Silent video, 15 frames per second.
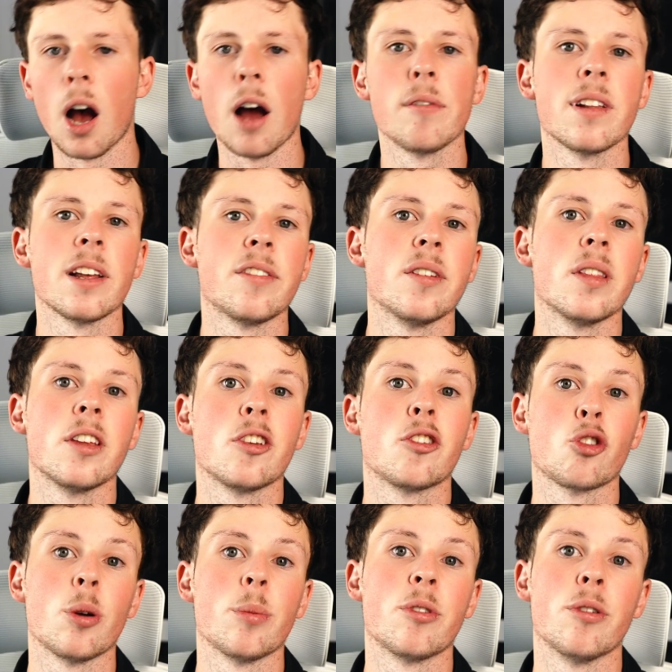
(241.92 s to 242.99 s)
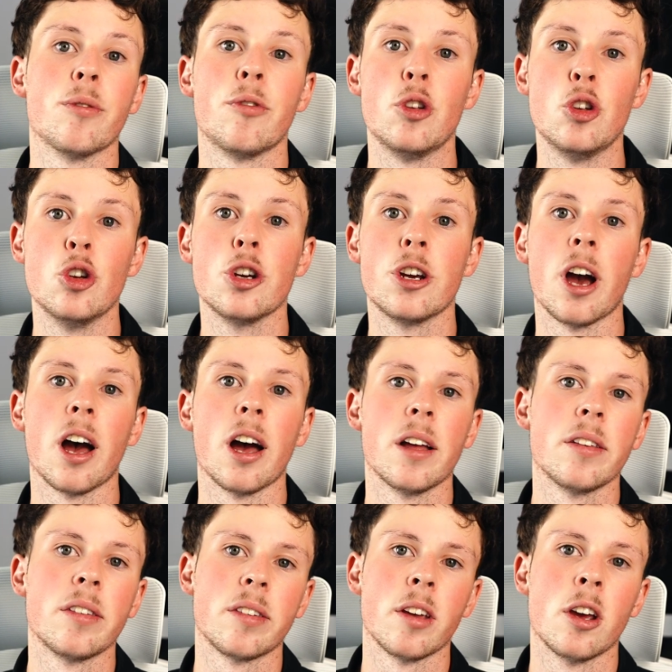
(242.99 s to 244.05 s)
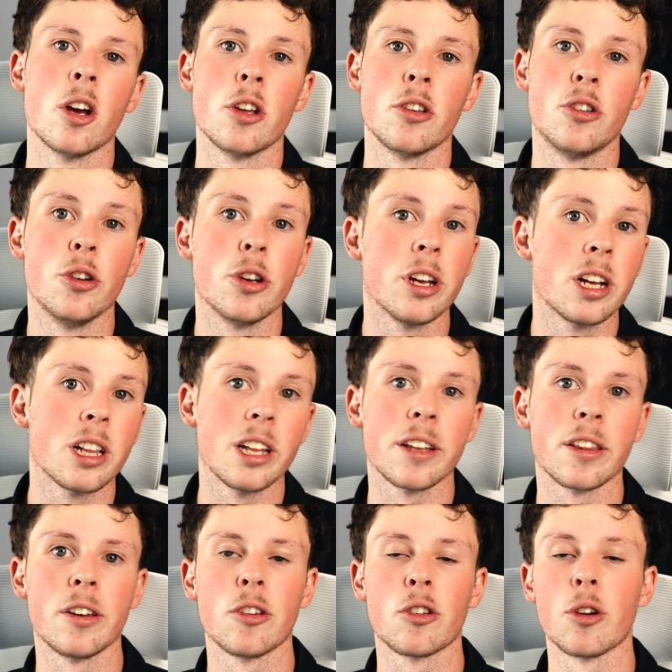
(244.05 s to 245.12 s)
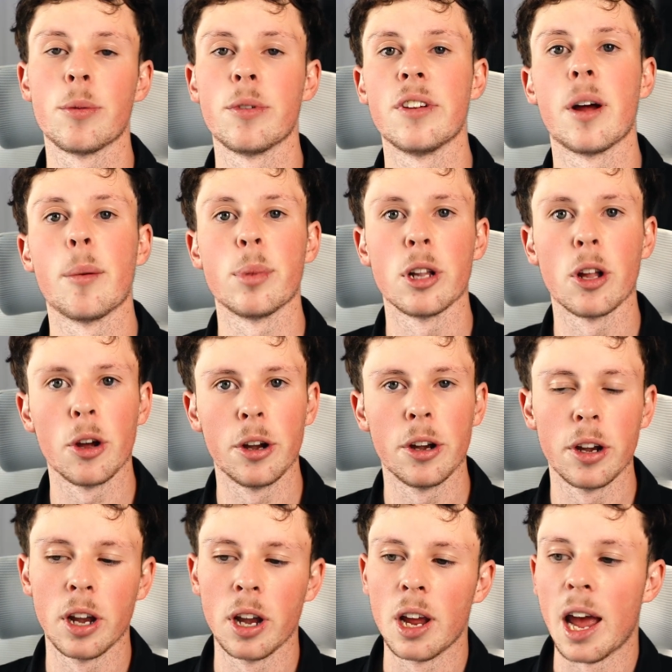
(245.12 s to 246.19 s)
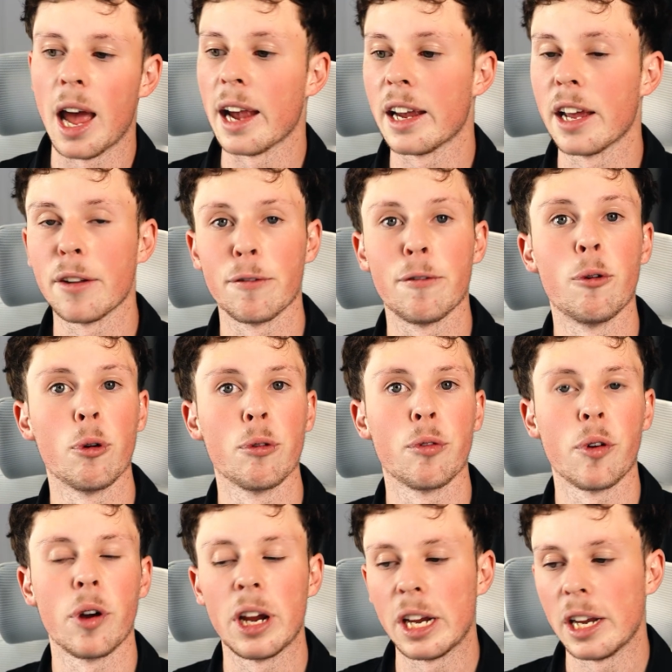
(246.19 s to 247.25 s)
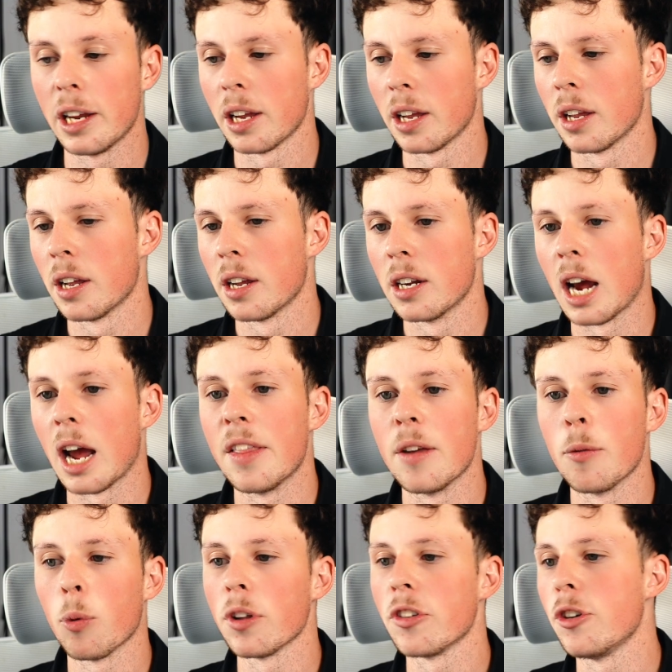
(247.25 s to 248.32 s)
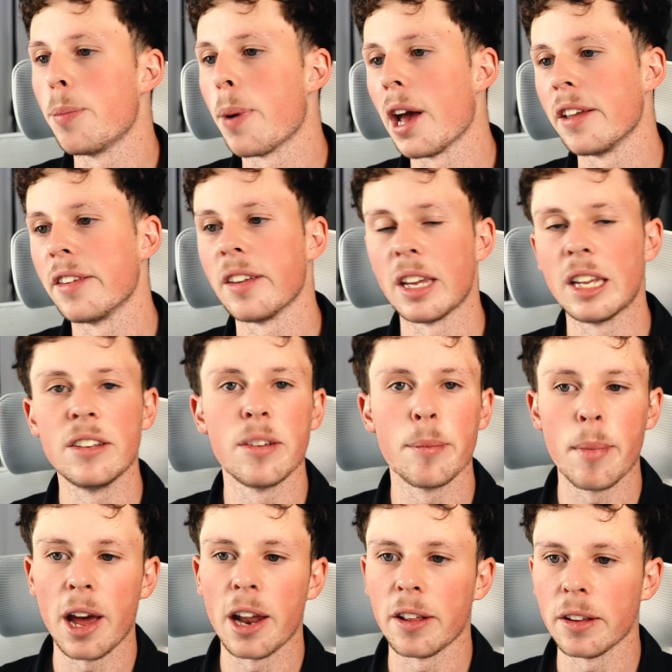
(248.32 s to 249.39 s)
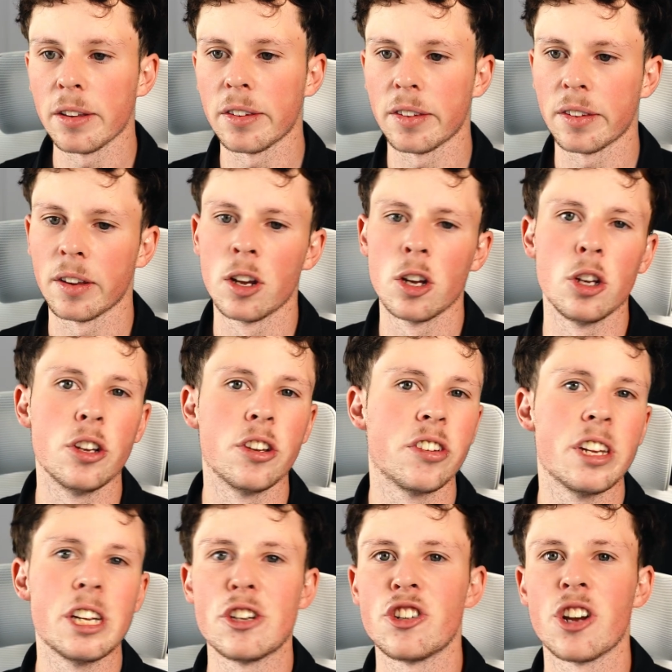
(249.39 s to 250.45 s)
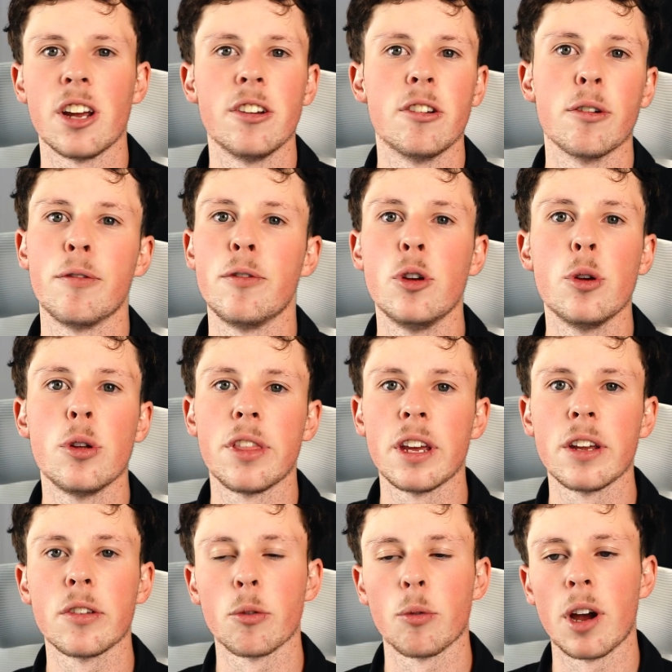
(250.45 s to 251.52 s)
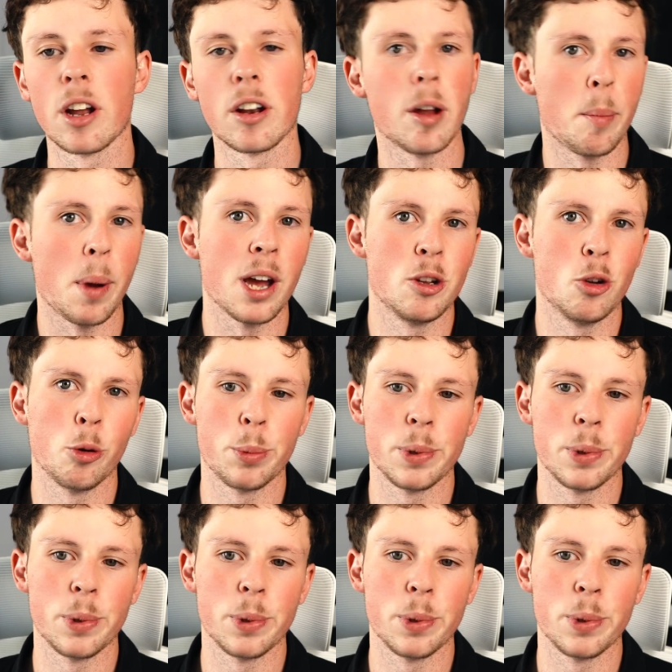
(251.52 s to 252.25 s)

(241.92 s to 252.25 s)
I've left in the description for you guys, so you can click the description down below and get it for free. And then once you paste it into Manus, you just need to change a few things around about your